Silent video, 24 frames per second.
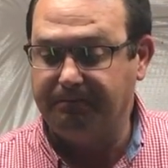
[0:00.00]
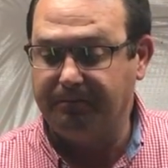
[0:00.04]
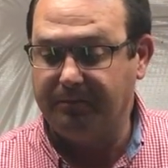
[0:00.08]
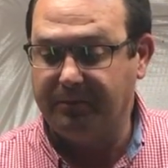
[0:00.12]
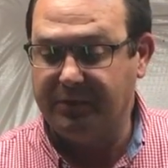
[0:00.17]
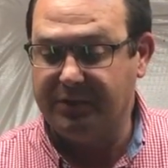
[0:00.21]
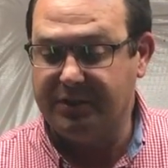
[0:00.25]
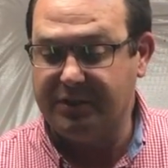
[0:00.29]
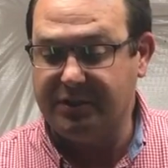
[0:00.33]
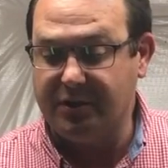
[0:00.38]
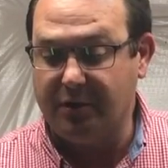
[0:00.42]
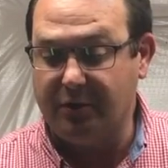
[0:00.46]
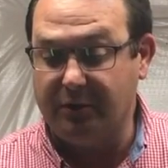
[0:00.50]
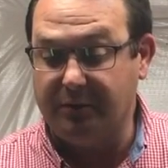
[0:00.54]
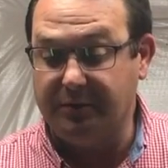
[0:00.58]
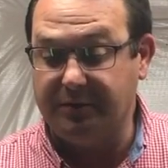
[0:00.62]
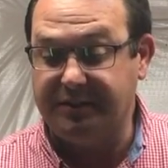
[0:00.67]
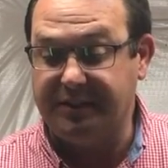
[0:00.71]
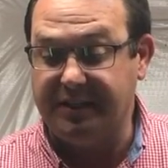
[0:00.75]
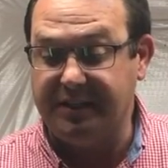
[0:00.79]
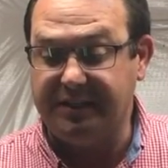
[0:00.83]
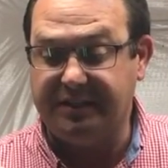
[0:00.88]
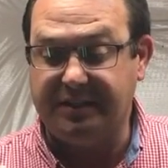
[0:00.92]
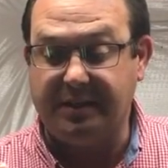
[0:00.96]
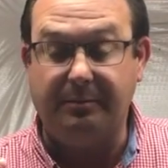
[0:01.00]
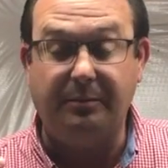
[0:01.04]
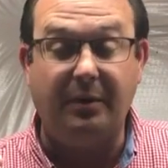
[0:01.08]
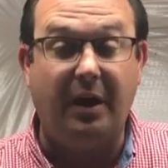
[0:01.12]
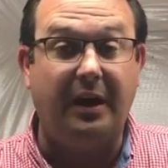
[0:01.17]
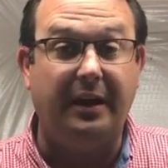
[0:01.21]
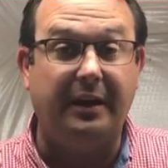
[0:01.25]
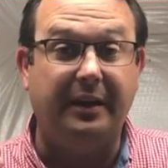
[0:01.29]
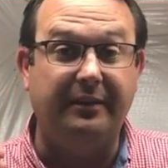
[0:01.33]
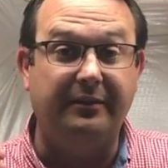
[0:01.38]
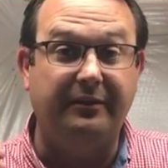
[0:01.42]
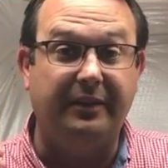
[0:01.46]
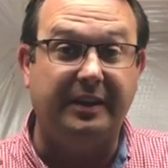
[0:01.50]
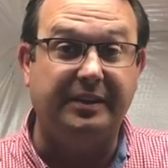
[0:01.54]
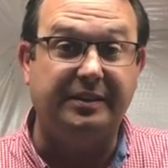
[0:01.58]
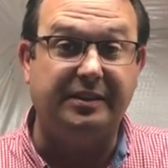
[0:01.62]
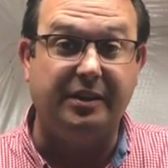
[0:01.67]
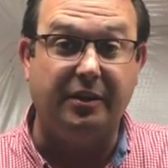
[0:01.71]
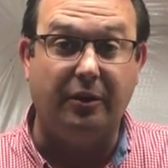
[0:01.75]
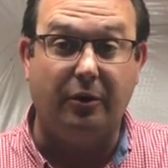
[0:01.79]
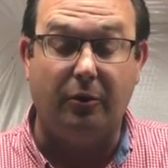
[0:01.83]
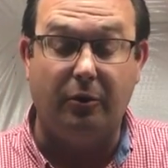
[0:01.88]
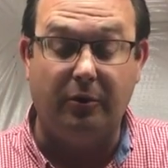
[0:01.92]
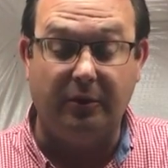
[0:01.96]
So since I'm not
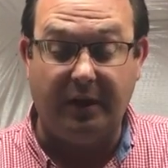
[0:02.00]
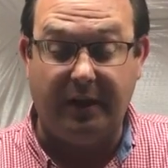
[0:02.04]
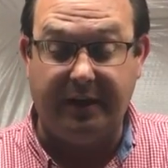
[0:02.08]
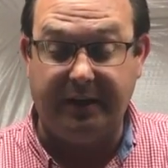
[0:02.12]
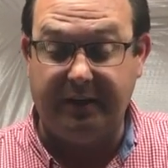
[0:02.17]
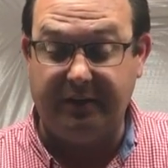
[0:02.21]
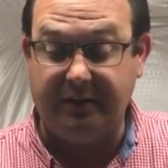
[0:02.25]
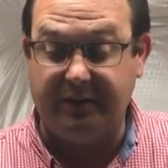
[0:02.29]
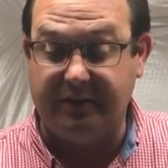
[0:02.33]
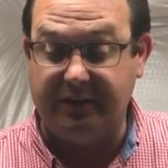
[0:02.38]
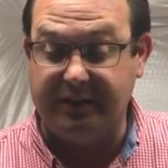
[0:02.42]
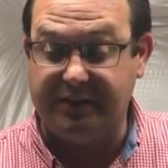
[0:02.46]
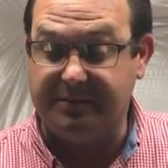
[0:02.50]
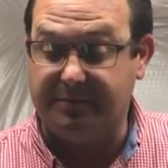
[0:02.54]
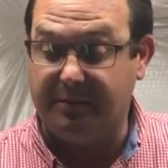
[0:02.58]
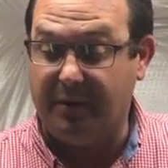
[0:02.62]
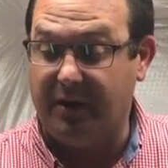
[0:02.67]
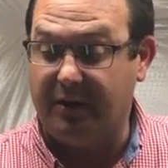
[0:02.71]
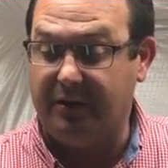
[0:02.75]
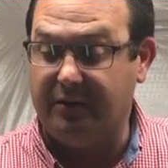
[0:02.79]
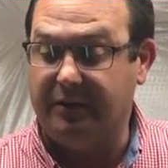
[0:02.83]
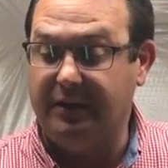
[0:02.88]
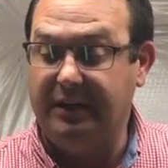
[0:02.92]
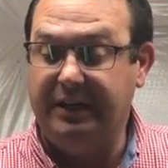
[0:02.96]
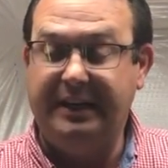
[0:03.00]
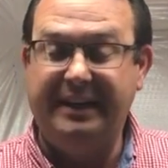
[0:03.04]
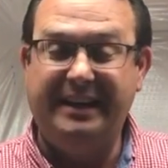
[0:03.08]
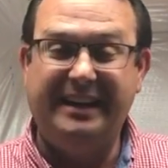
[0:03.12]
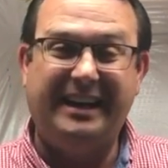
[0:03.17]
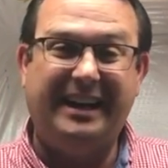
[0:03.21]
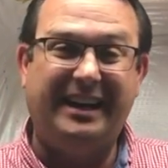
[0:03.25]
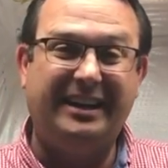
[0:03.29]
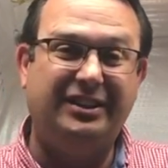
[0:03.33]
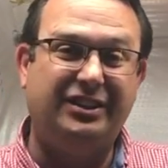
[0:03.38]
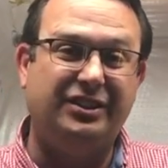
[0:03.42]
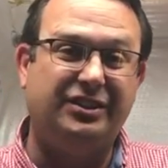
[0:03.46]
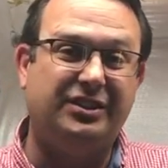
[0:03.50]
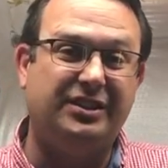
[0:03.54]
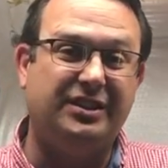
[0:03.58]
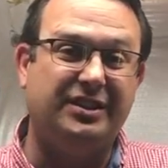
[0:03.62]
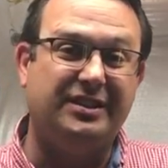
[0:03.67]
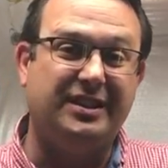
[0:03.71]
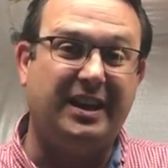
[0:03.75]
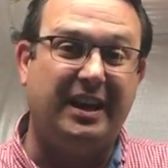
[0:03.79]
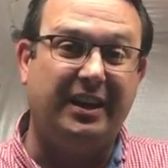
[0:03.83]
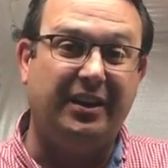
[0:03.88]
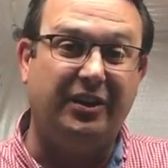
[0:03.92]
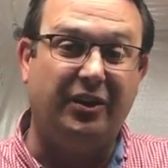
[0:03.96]
investing a whole lot into this model, I just
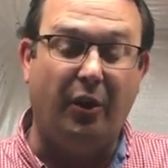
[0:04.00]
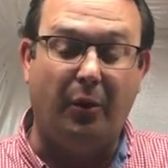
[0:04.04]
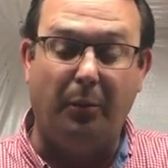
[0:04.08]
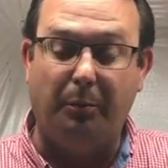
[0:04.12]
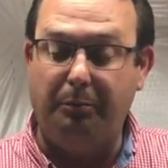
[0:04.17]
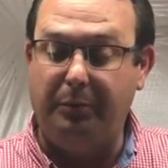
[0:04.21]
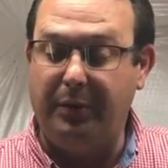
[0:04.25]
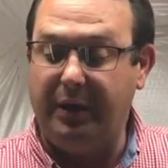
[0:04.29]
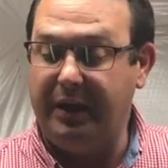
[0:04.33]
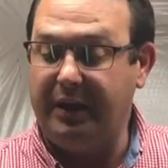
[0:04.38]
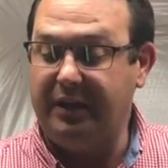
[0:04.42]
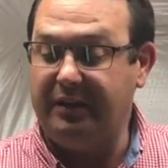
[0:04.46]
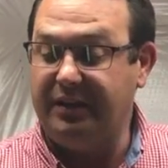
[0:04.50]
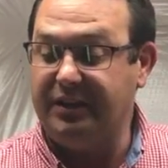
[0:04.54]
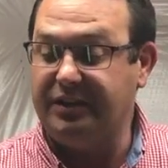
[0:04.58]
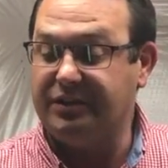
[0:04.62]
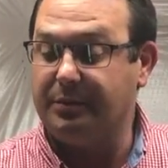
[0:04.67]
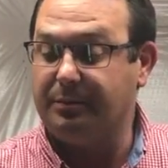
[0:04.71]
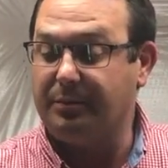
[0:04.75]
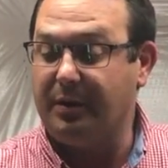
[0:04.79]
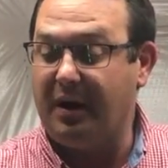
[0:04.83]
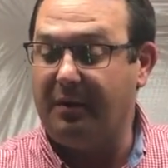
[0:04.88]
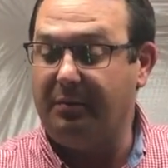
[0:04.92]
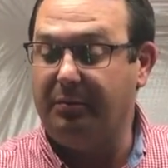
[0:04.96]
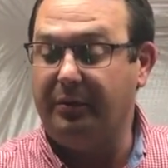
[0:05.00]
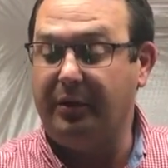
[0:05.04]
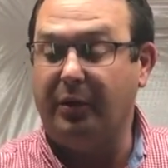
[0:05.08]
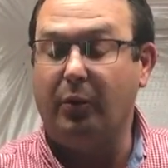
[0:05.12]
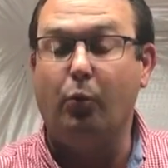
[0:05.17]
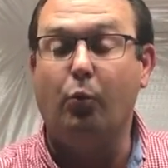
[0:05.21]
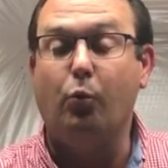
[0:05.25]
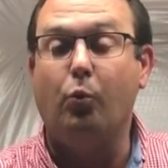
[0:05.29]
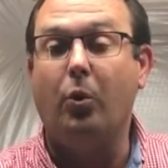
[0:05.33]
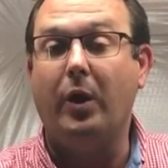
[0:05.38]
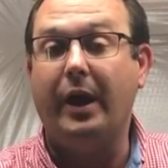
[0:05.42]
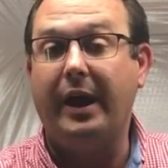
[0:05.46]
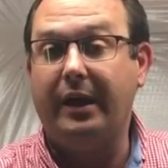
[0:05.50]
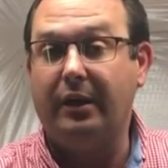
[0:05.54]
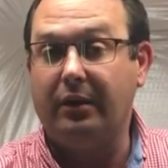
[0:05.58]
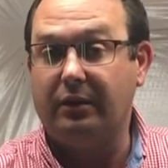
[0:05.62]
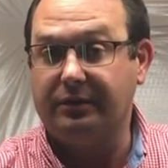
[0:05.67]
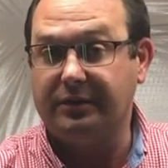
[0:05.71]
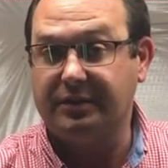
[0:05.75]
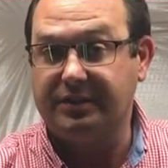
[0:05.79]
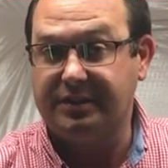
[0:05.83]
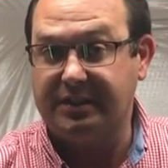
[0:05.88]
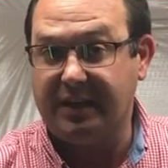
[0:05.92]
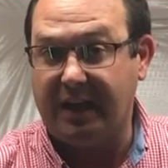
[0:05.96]
decided to go big. These are probably way
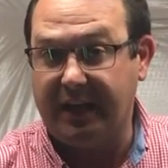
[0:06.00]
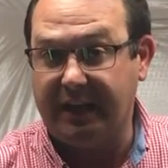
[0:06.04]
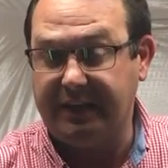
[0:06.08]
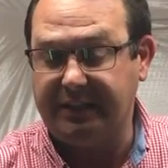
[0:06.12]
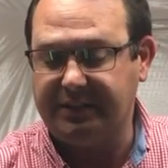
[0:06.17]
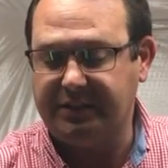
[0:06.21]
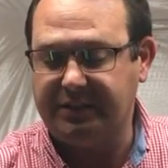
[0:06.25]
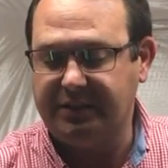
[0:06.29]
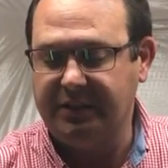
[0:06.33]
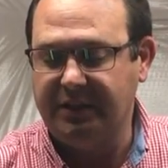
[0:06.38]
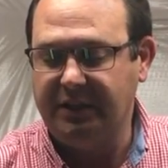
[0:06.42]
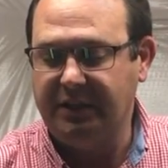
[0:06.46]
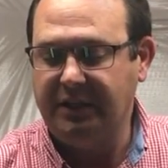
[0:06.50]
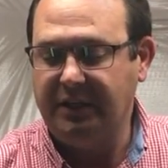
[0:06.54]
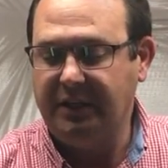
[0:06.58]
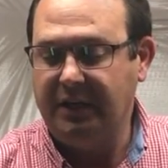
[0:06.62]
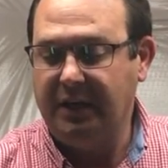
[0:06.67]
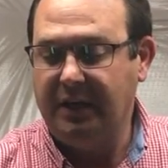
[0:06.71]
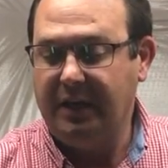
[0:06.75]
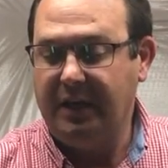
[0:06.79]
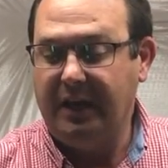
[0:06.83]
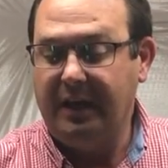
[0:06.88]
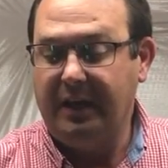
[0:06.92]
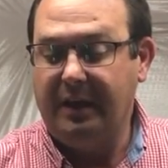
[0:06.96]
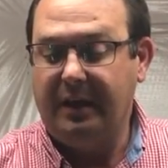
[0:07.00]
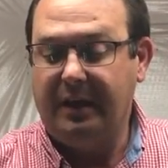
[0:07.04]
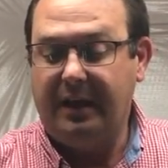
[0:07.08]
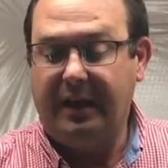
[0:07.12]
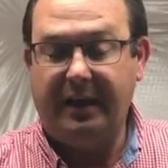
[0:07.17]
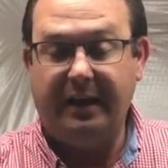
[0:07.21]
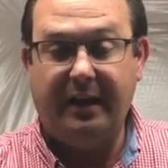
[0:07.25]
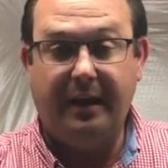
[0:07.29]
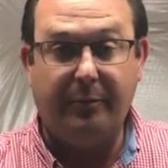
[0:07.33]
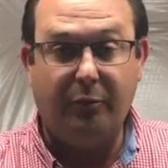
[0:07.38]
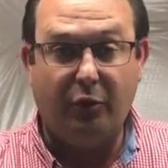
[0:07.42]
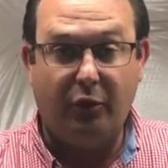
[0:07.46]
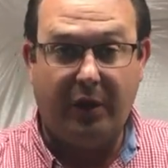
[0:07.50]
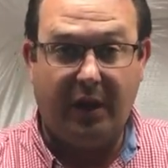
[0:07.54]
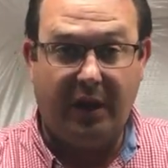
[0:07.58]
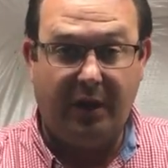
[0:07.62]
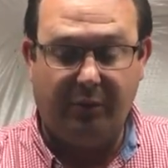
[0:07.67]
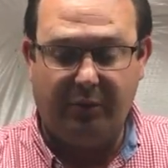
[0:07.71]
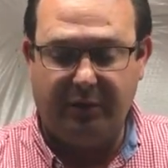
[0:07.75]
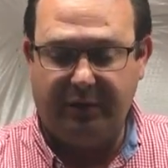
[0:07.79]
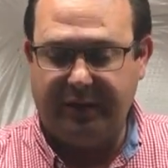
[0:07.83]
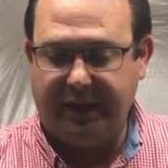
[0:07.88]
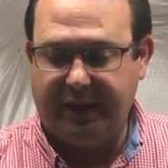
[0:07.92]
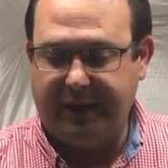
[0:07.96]
oversized, and I'm okay
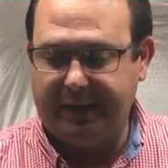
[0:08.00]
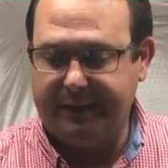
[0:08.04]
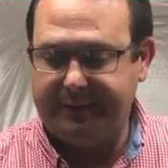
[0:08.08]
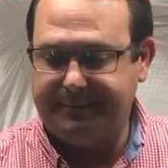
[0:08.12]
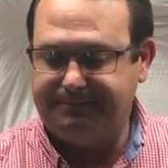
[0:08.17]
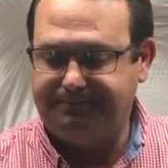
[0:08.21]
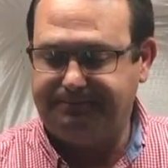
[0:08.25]
with that.